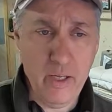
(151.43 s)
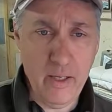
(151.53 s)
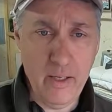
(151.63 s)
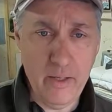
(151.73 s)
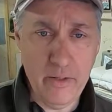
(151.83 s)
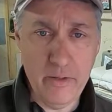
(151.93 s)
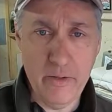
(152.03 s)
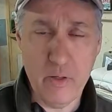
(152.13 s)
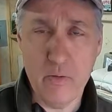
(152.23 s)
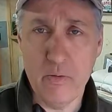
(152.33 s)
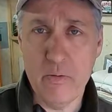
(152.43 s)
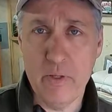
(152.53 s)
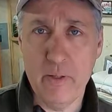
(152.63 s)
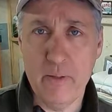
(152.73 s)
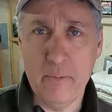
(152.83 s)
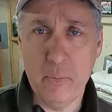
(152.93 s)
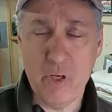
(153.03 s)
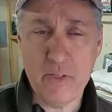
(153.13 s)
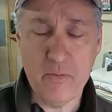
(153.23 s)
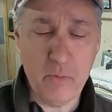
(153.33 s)
uh, their uh,
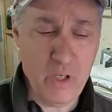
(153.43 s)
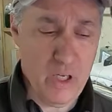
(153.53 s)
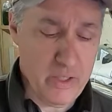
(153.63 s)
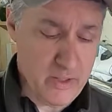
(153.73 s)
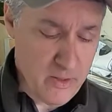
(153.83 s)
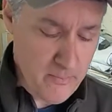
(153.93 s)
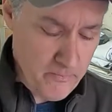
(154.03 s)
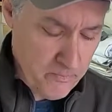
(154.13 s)
breaks from college.